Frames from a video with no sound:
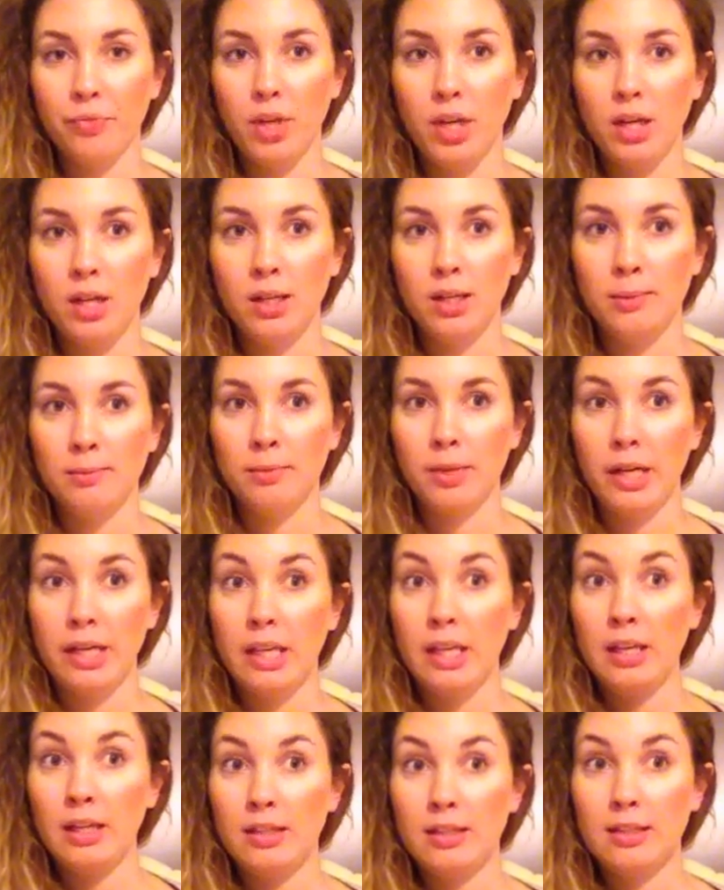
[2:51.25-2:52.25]
I
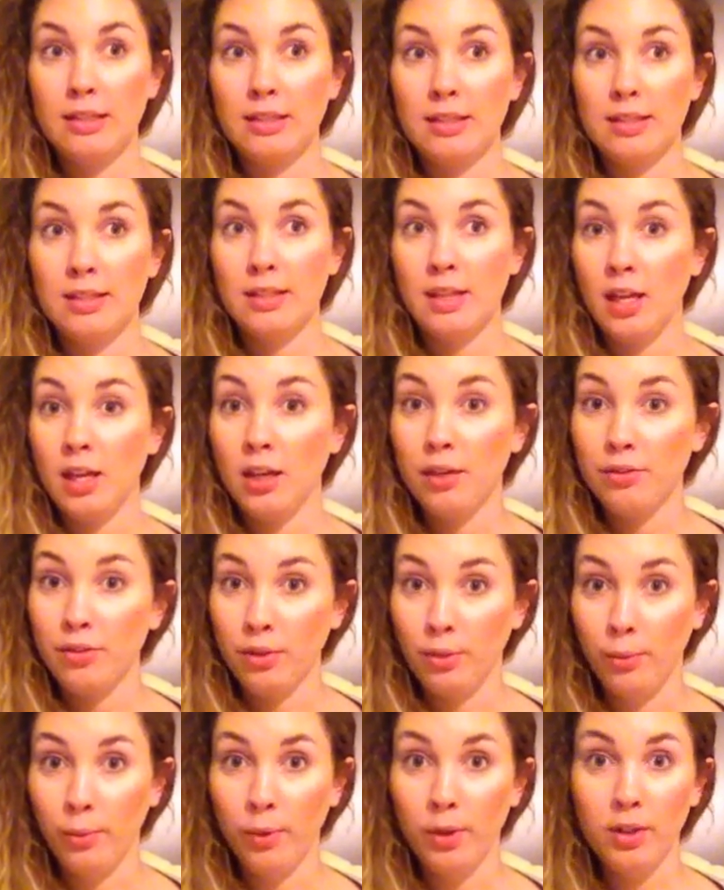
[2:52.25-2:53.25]
can't say if
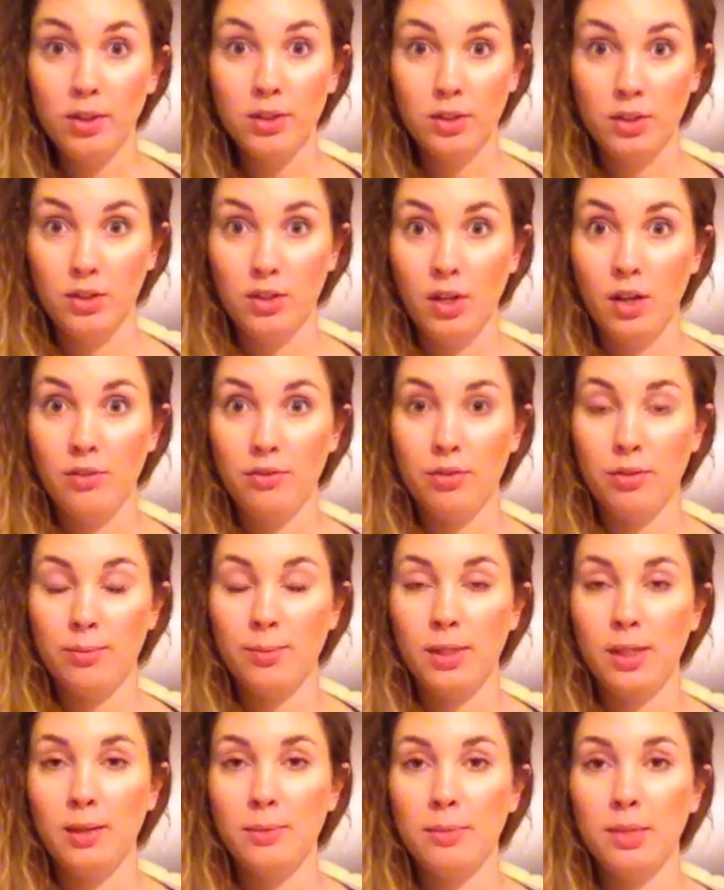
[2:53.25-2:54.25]
it worked or not for me